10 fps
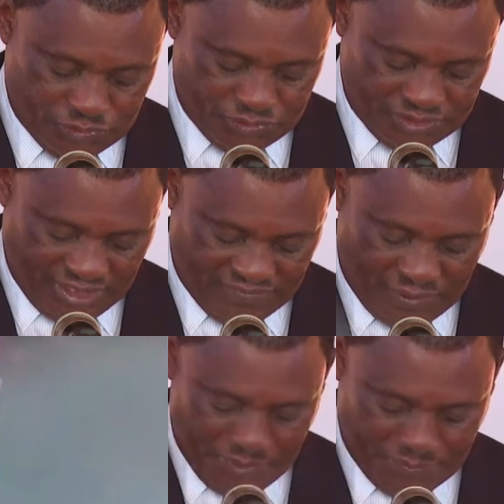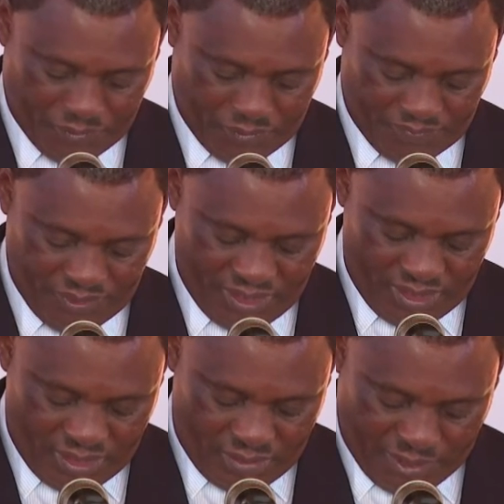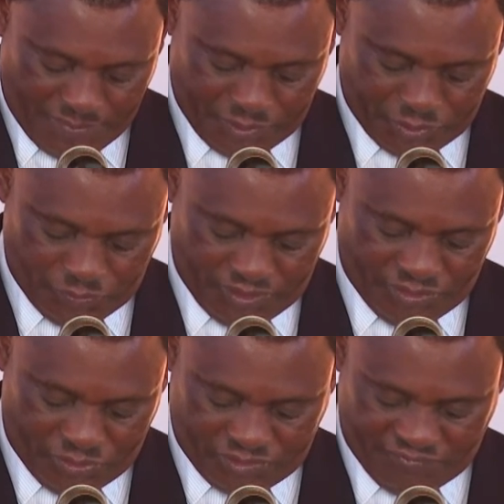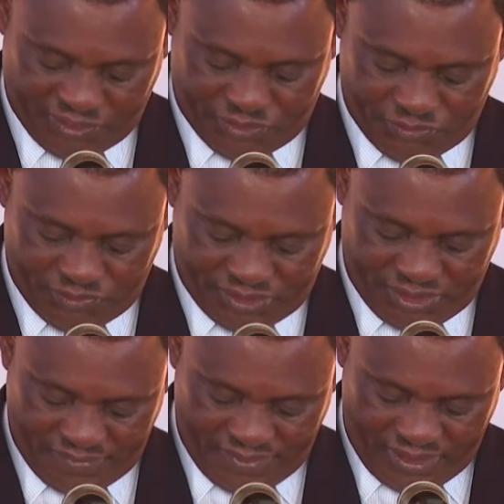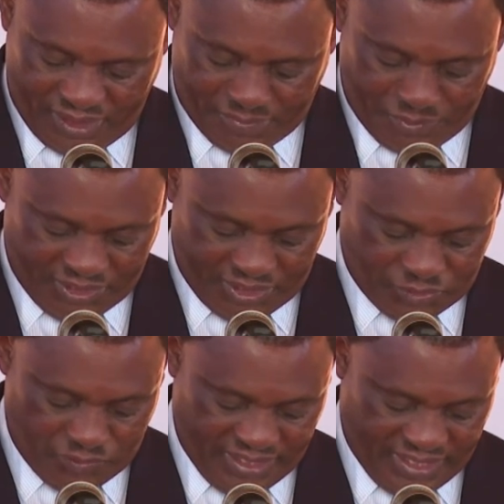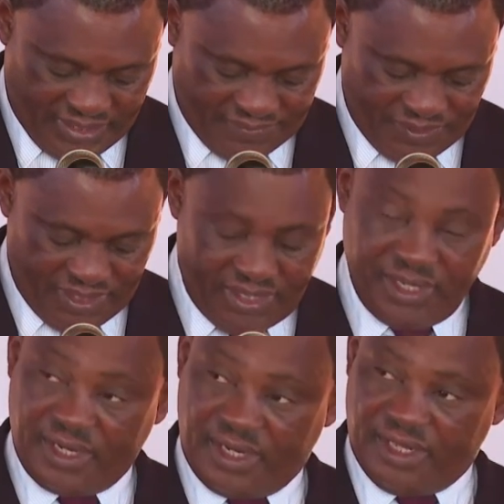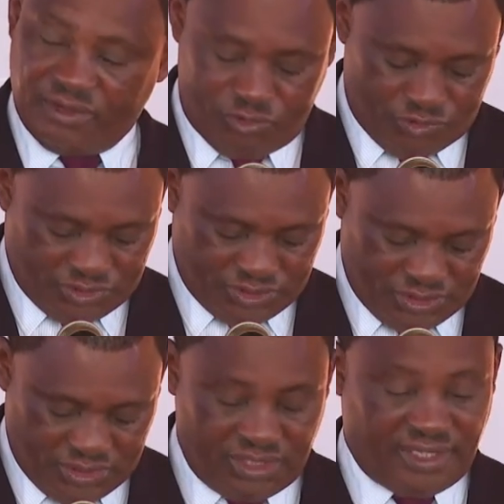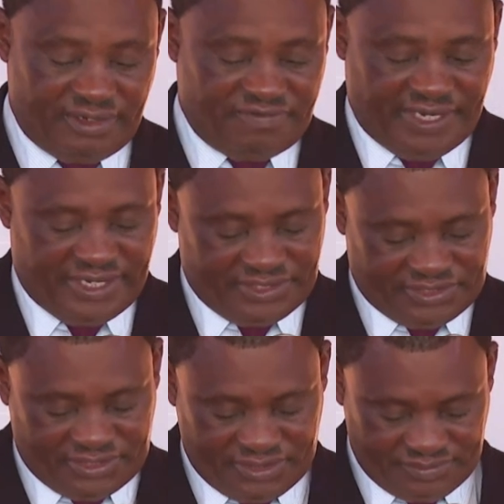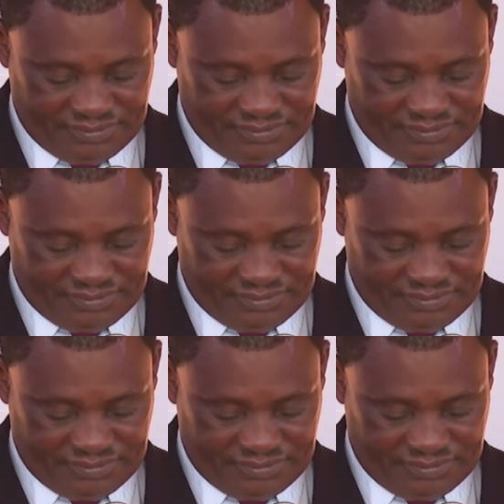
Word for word: to serve our people by pursuing those virtues that put us together rather than those that divide us.